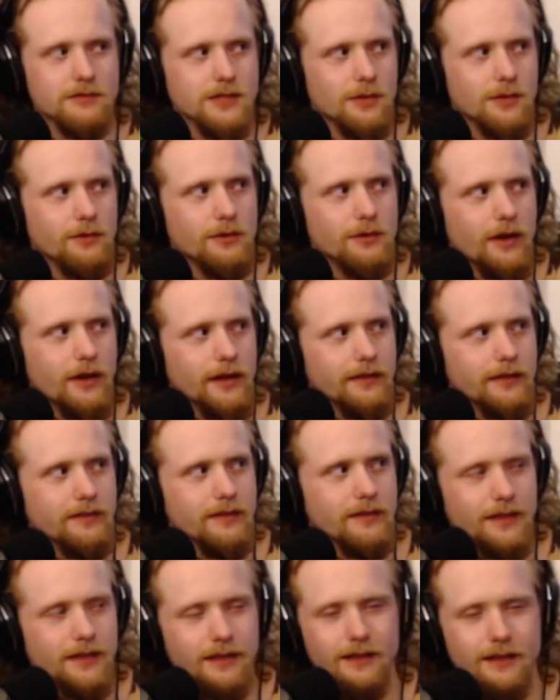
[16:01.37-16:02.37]
someone who I
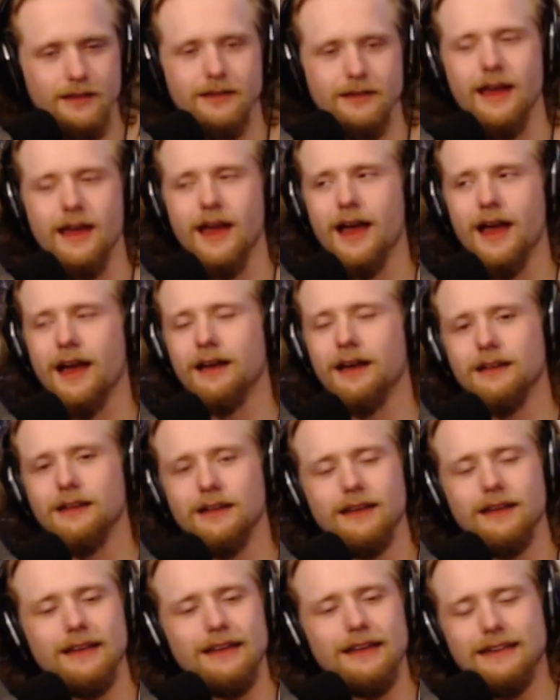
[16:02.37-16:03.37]
think,
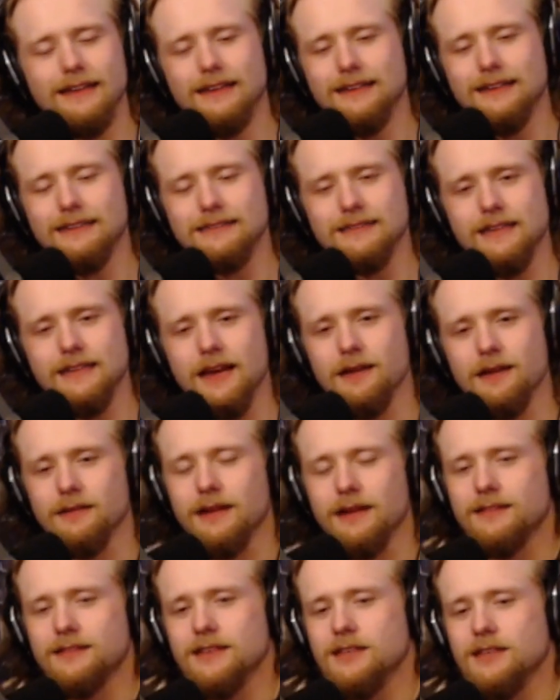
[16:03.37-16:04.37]

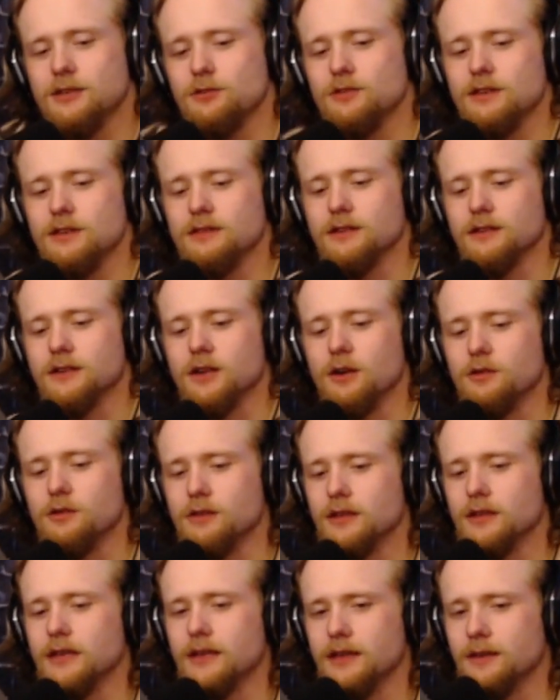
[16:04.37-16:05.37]
I think you either go
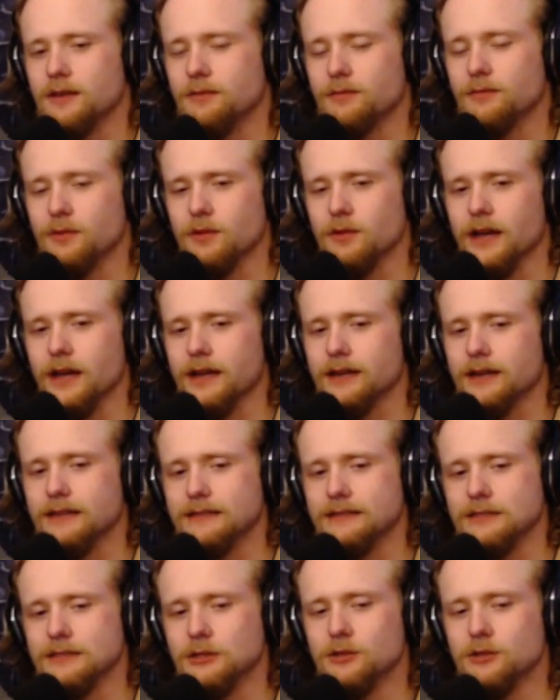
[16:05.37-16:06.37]
and get him for
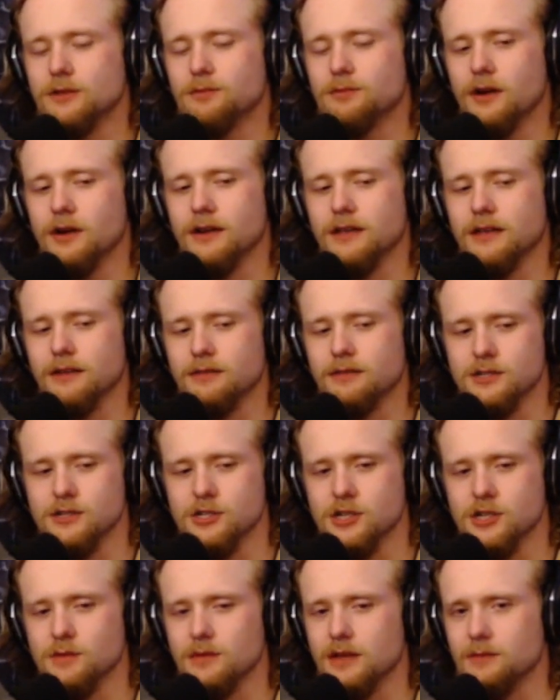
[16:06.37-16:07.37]
you could probably get rid of
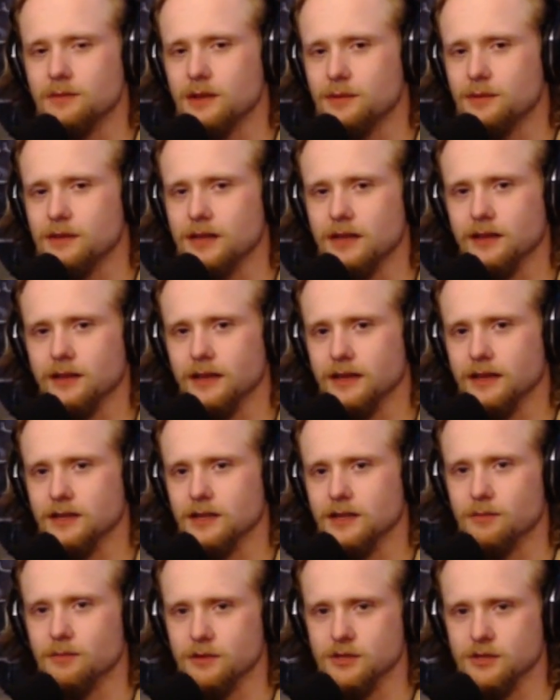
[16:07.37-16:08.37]
Jimmy and maybe get a
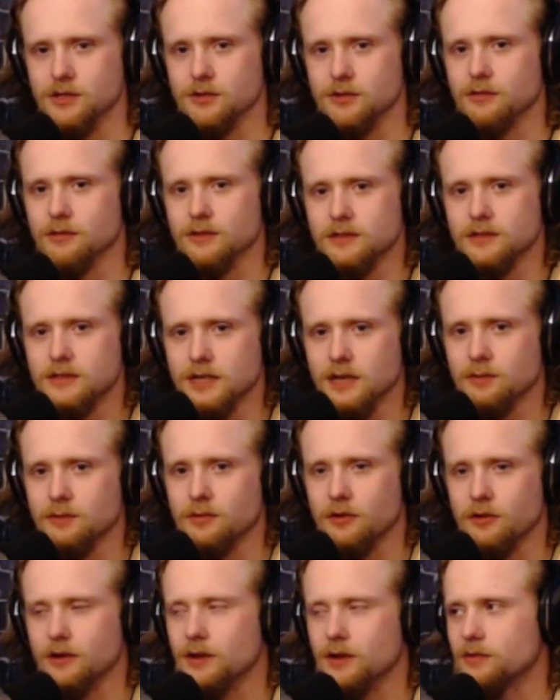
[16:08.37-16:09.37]
number 2 on the team
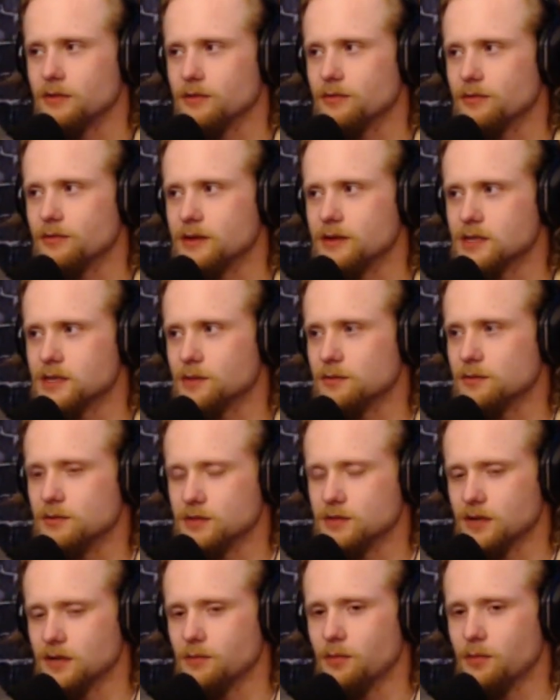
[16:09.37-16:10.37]
or a number 3, someone
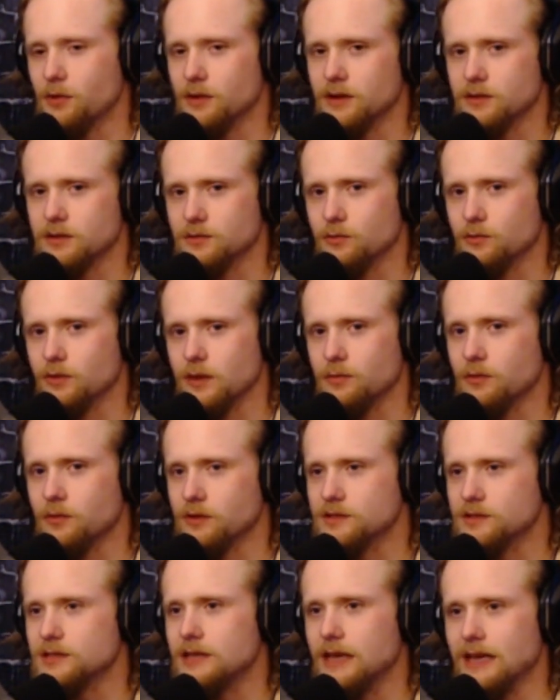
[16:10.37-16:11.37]
who's going to put in 20
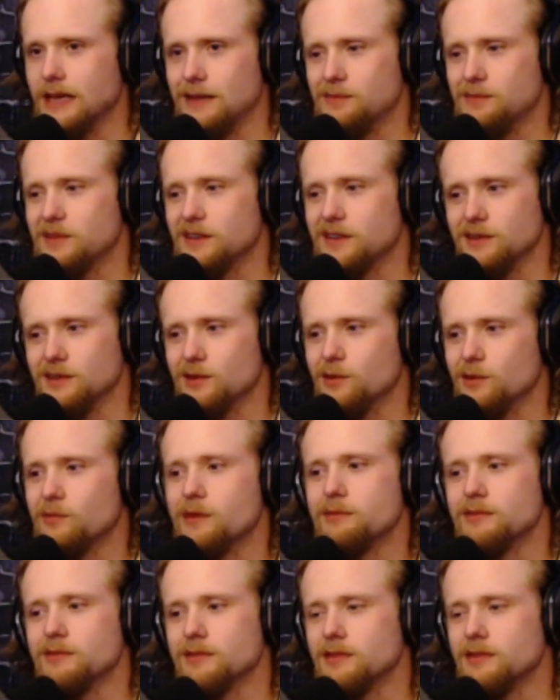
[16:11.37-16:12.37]
points a game, but
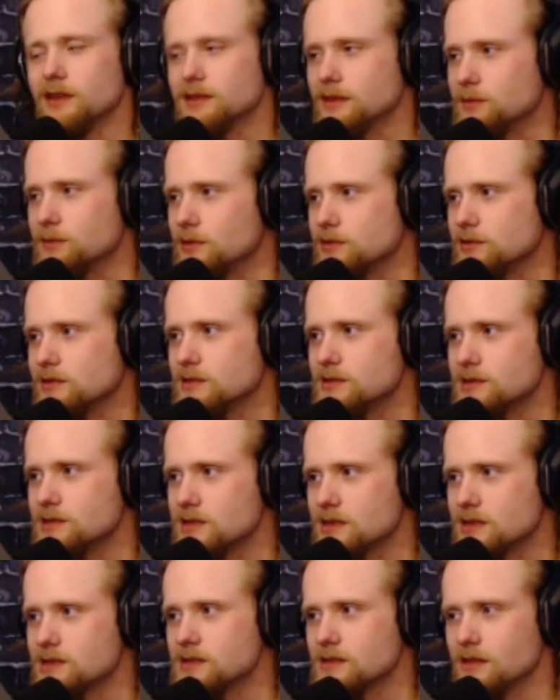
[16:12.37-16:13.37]
maybe they're not the most
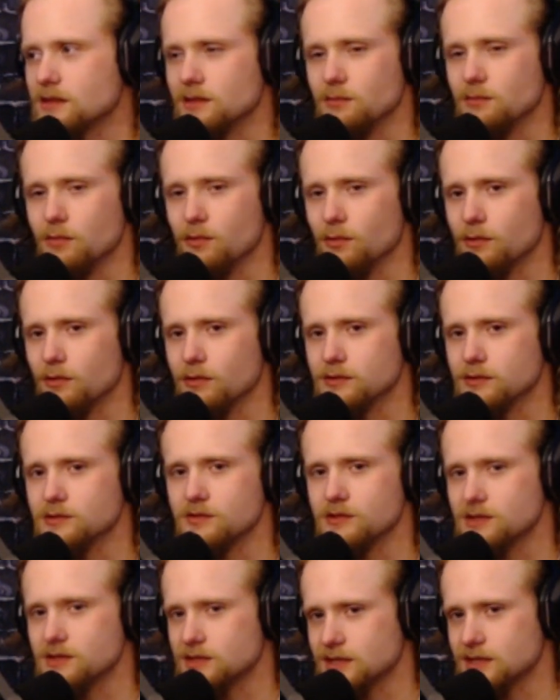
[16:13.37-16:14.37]
consistent on the boards
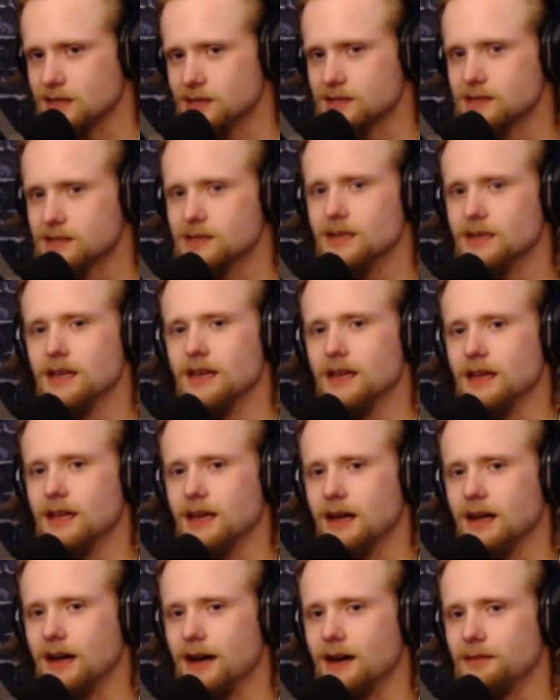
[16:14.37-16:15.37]
or assists.
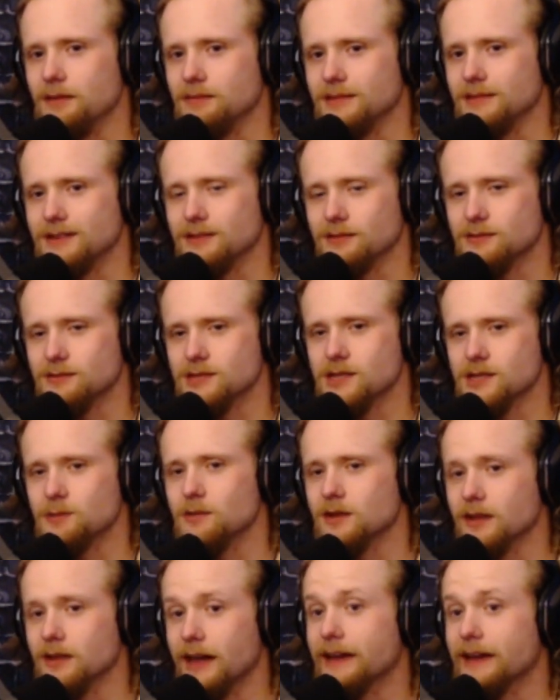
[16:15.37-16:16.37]

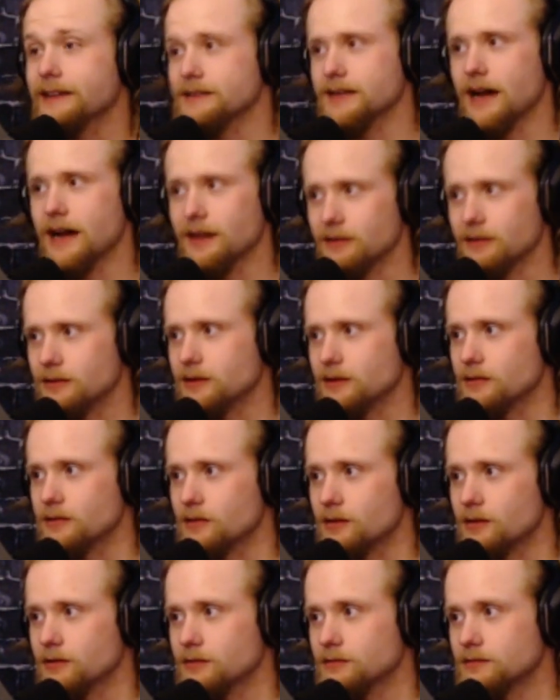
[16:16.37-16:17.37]
Someone like a Tyler
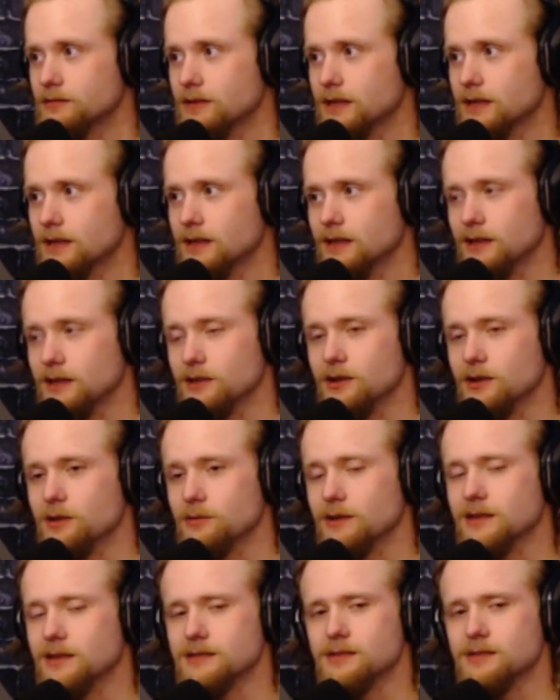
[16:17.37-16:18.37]
Hero,
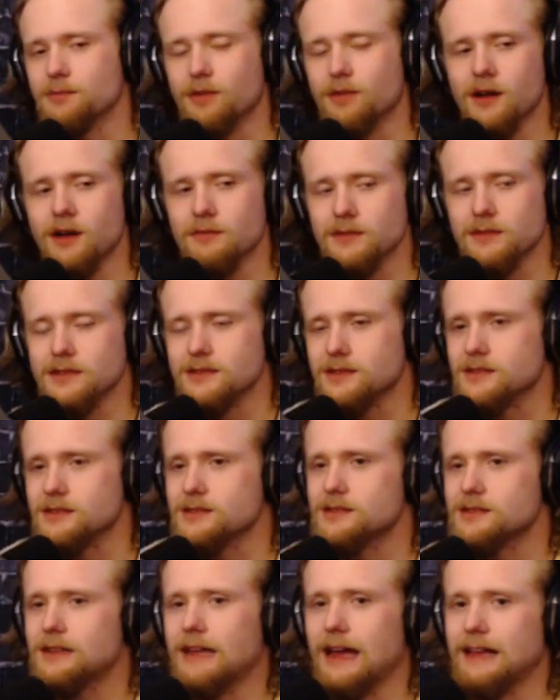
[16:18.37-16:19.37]
because the problem
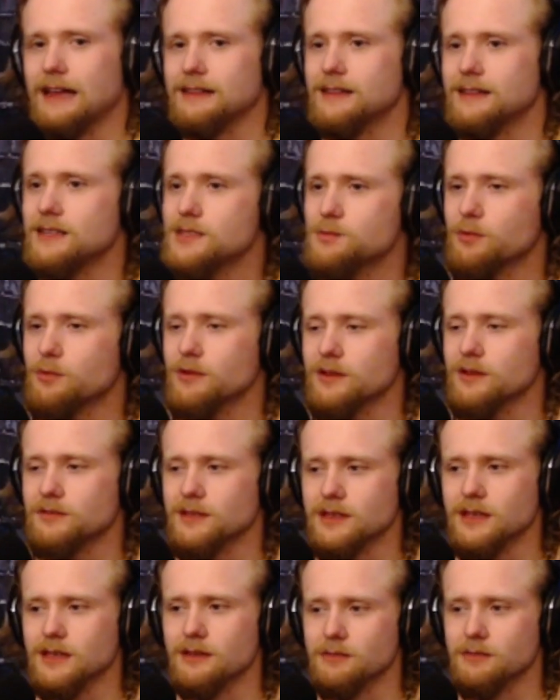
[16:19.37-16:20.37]
is at this point, if
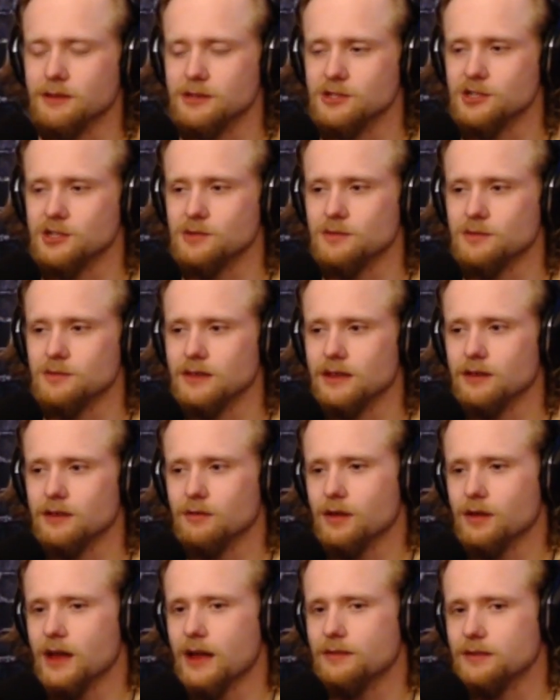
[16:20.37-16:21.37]
they get rid of Jimmy, they
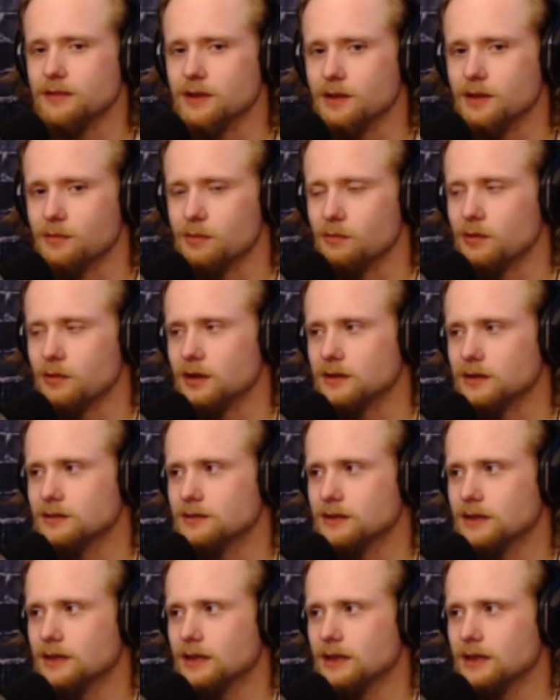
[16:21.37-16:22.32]
don't have a number 1.